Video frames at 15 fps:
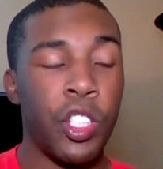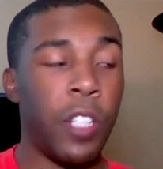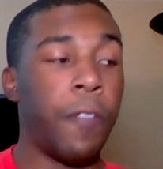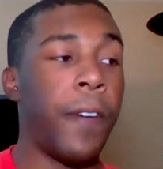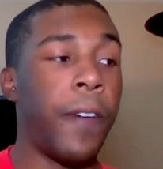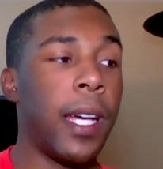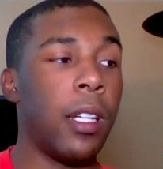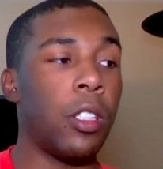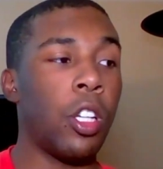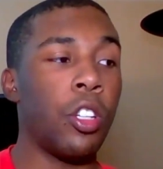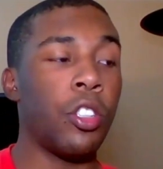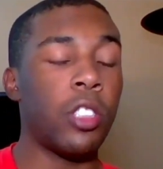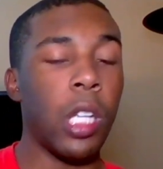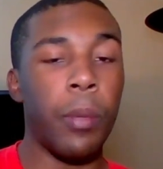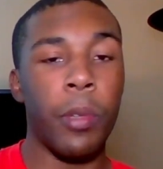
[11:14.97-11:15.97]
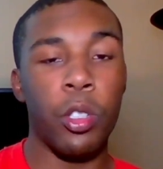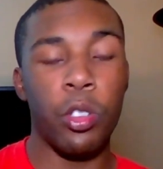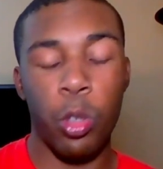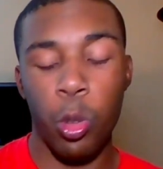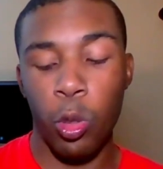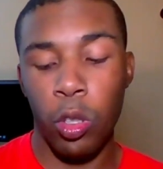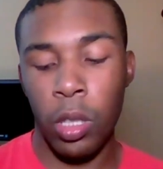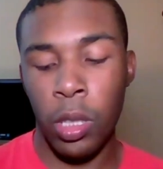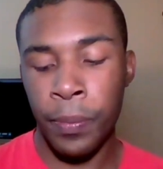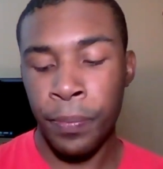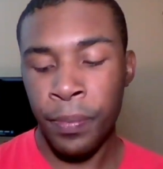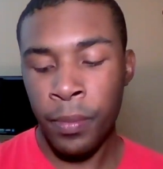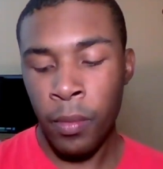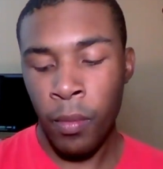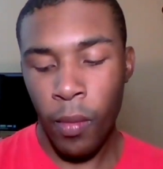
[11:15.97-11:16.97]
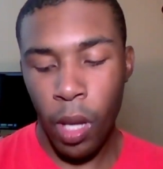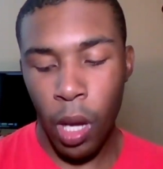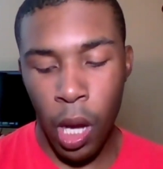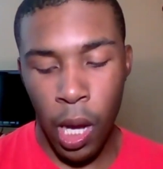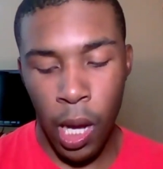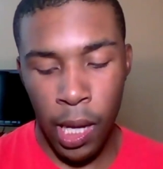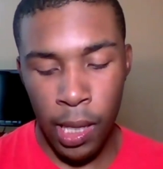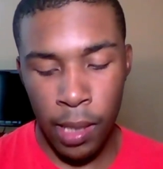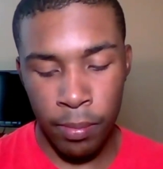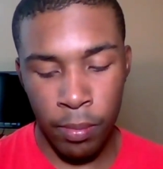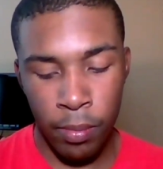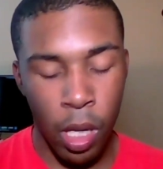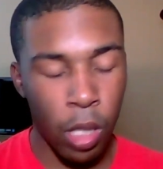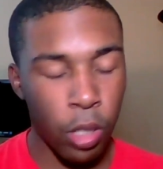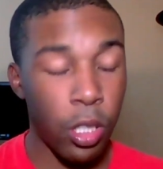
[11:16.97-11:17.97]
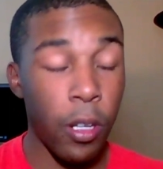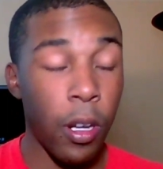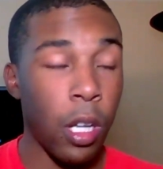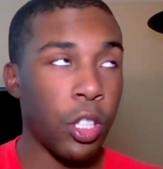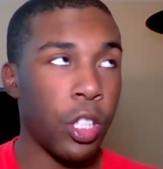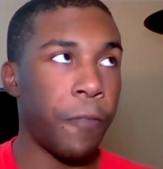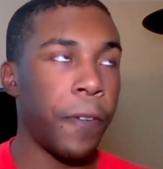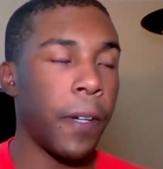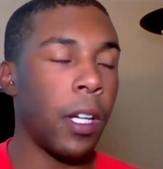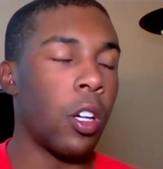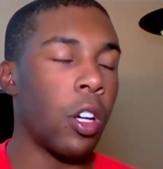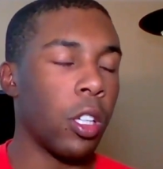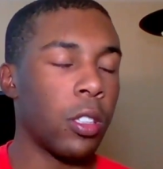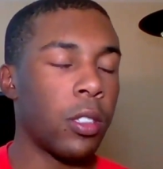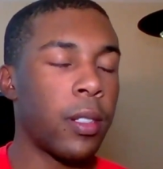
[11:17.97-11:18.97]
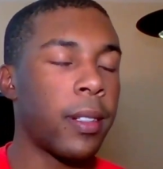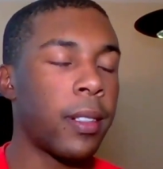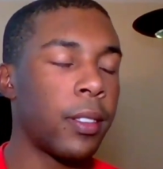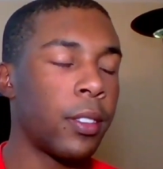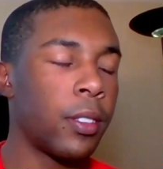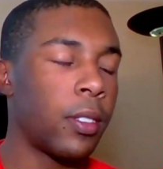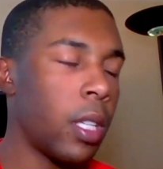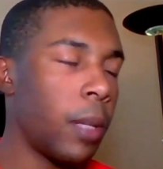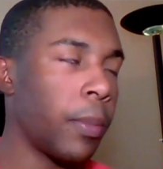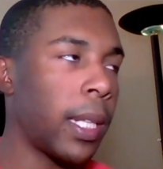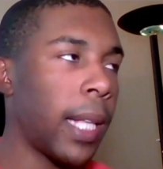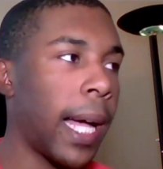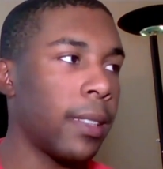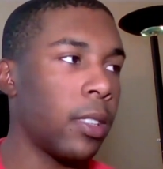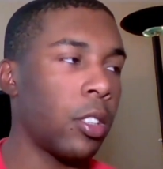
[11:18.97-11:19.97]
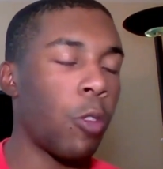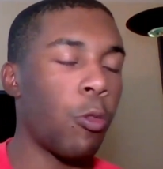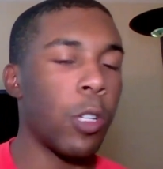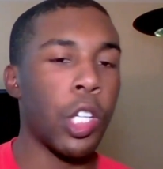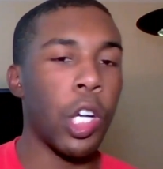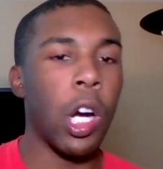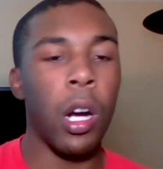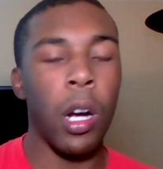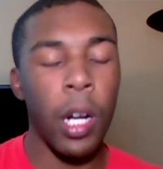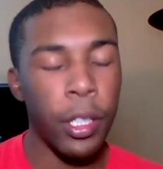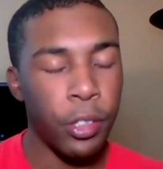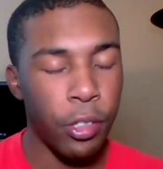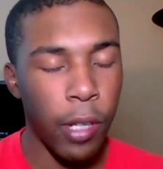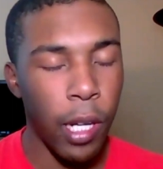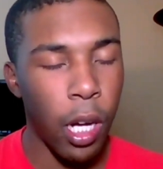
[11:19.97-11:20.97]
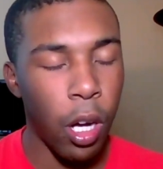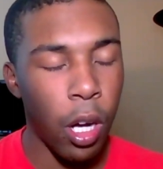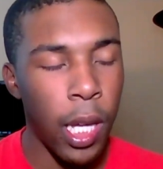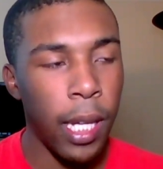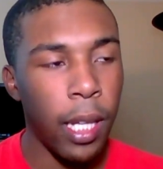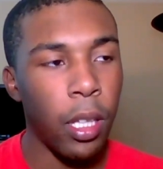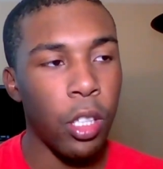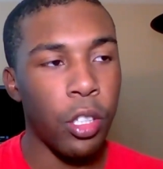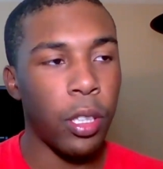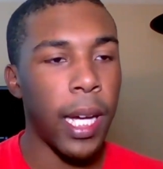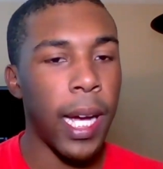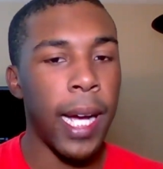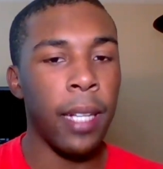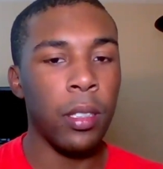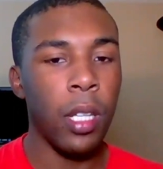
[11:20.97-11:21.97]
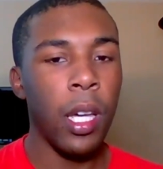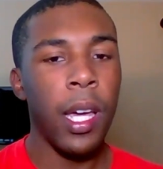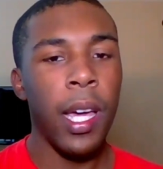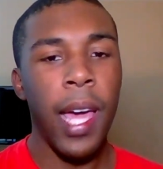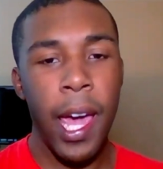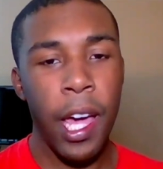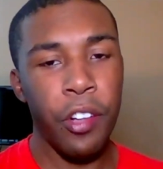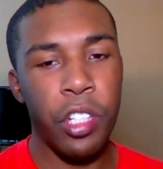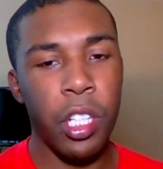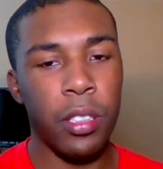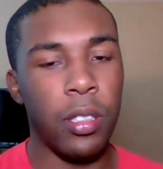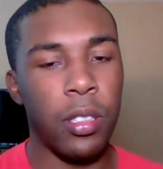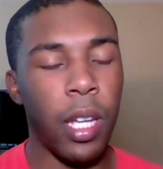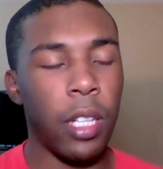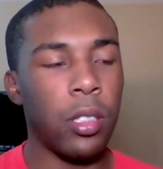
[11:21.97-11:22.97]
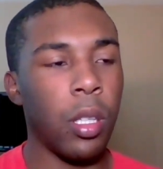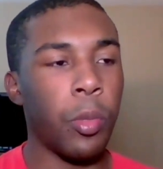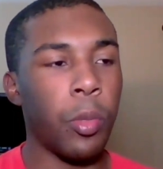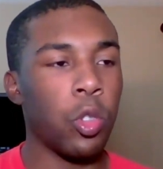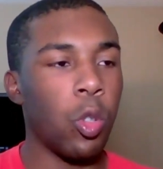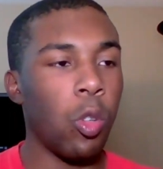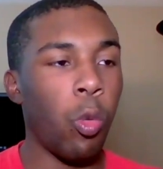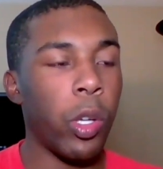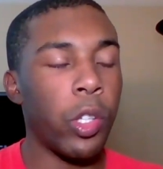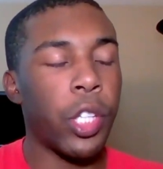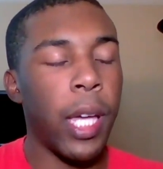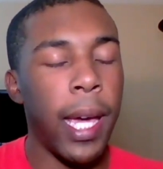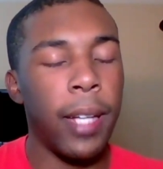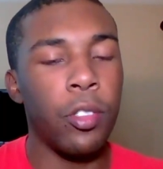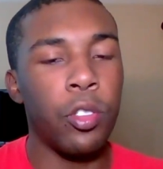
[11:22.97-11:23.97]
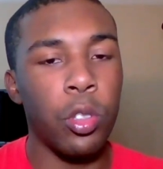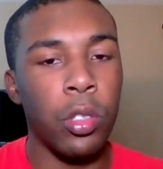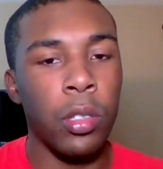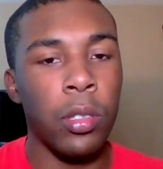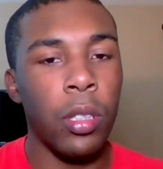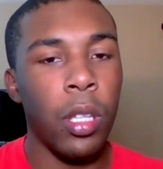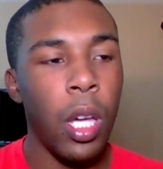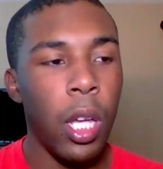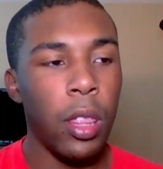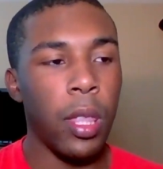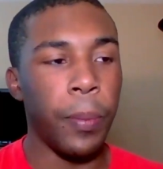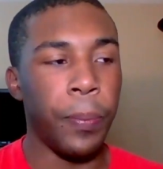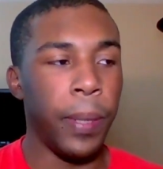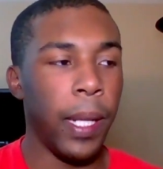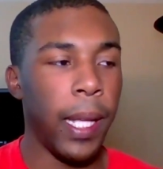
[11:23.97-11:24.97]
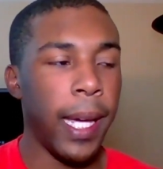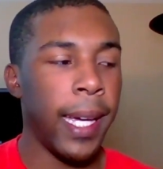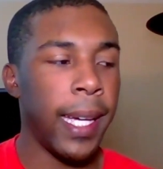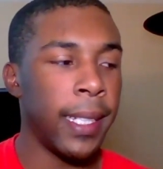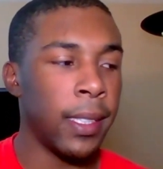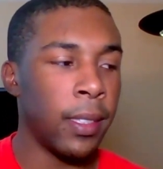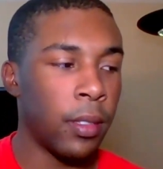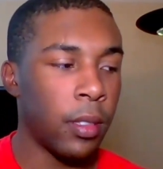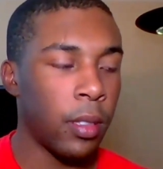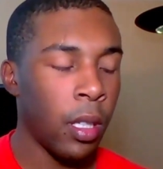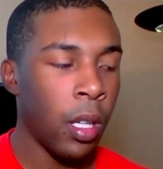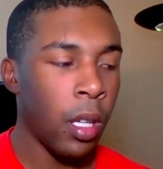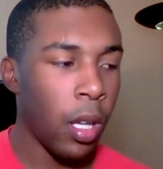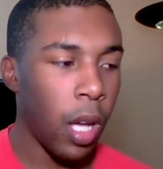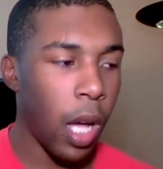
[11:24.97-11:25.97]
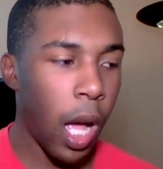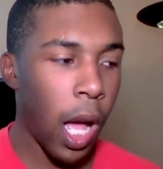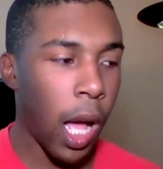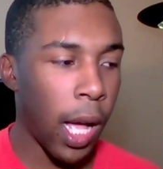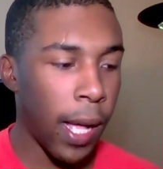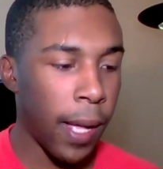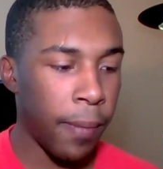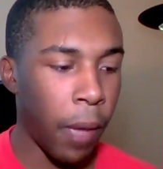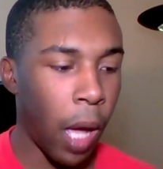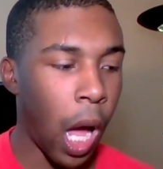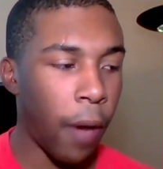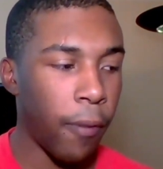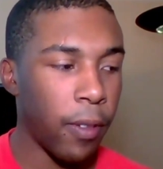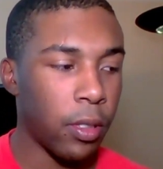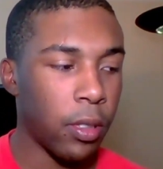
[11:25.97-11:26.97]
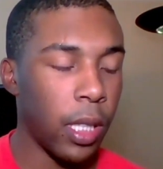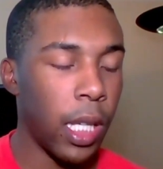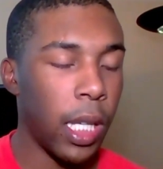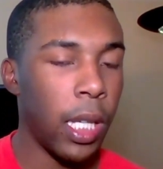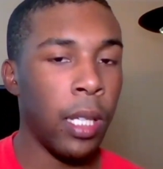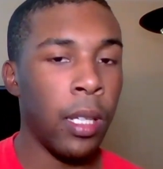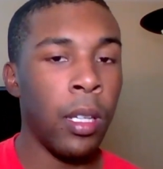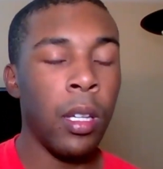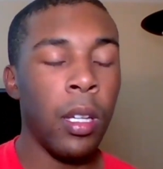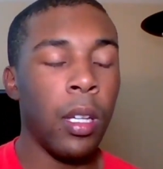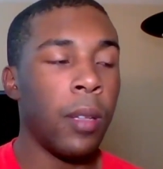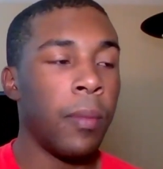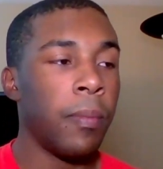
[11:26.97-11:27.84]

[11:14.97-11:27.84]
she failed her summer school, or she failed her some classes, which are her history and her English class, and she has to take summer school, which cancels the plans, obviously,